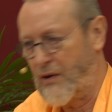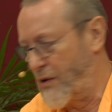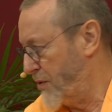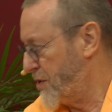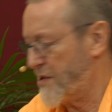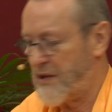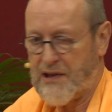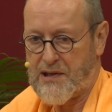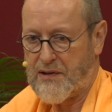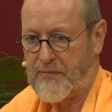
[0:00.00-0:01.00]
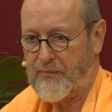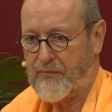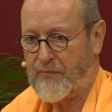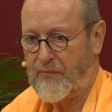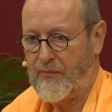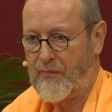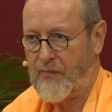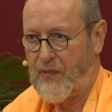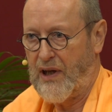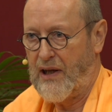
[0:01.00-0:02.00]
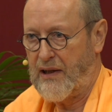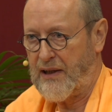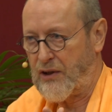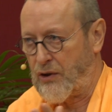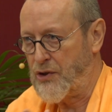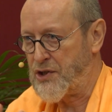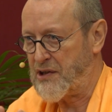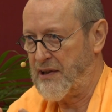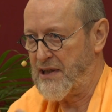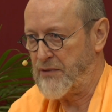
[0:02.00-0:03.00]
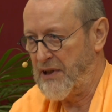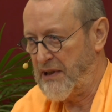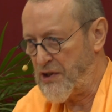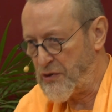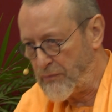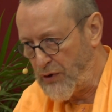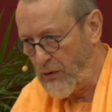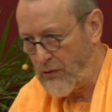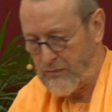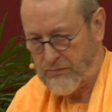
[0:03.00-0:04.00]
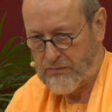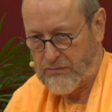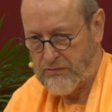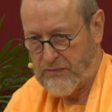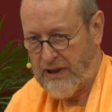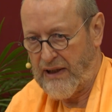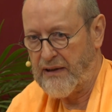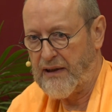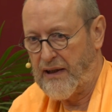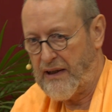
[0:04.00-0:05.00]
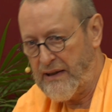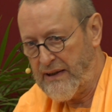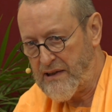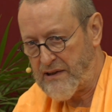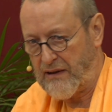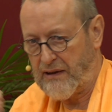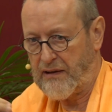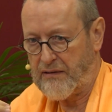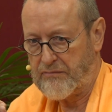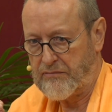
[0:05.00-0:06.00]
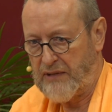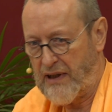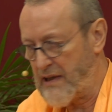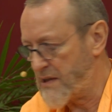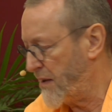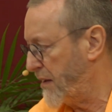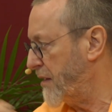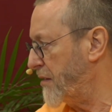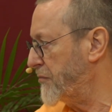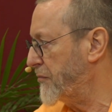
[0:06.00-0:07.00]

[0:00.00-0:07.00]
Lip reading: Consciousness. That consciousness, when it is pure and nisanga, asanga,